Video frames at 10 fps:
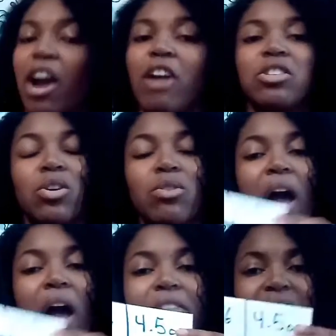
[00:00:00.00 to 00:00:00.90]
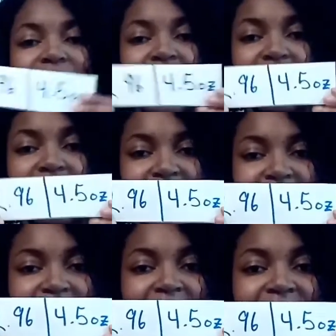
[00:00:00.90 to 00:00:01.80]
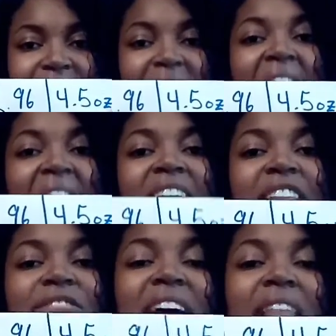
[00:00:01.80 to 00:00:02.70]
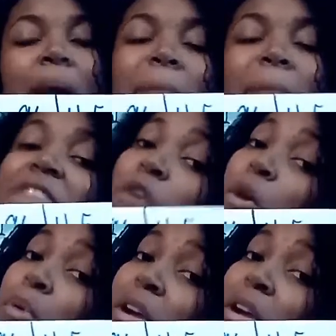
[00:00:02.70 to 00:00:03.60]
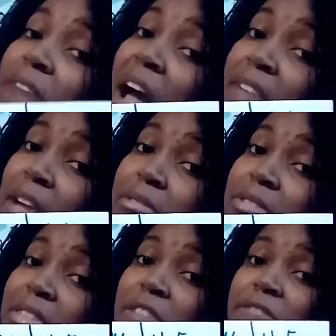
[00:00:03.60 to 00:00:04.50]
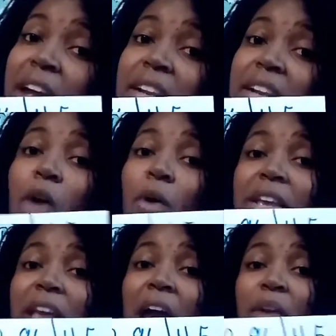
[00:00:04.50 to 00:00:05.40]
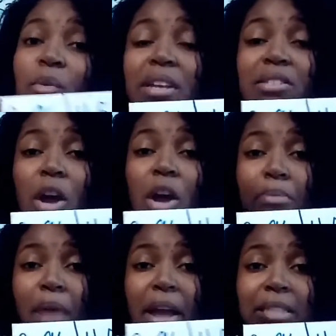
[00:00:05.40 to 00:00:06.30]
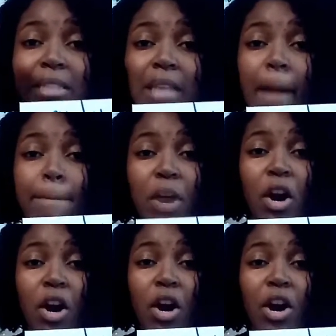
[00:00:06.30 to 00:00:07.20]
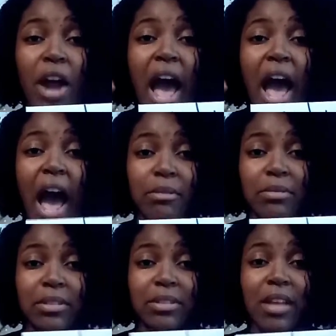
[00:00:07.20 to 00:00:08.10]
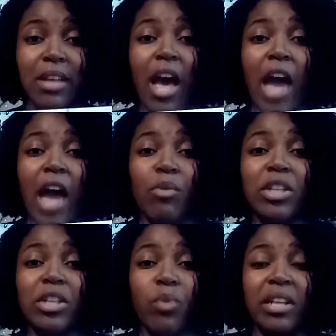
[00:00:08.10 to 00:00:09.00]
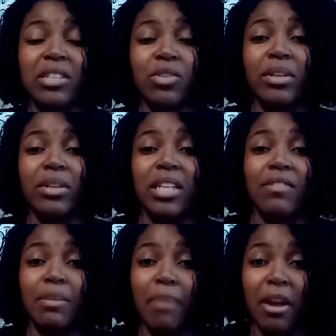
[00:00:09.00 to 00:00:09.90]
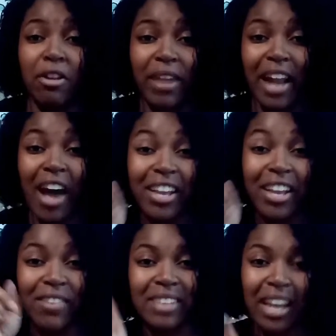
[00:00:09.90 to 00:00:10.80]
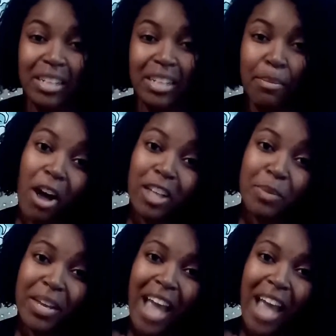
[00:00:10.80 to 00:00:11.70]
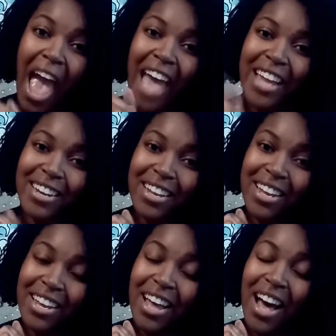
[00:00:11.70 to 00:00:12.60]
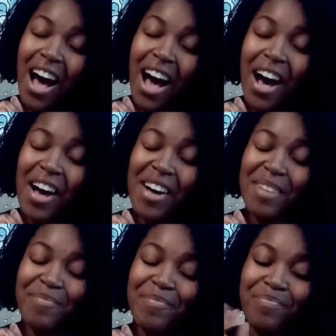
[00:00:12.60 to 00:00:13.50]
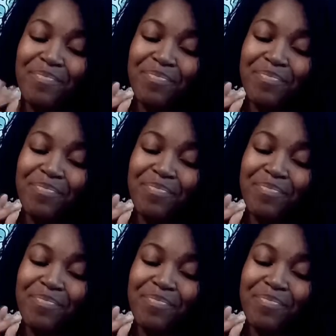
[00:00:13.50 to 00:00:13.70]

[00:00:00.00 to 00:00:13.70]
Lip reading: our $2.96 and divide that by 4.5 ounces to find out, again, what is our price per ounce and which one is going to give us a better rate. I'll give you a second to pause me and find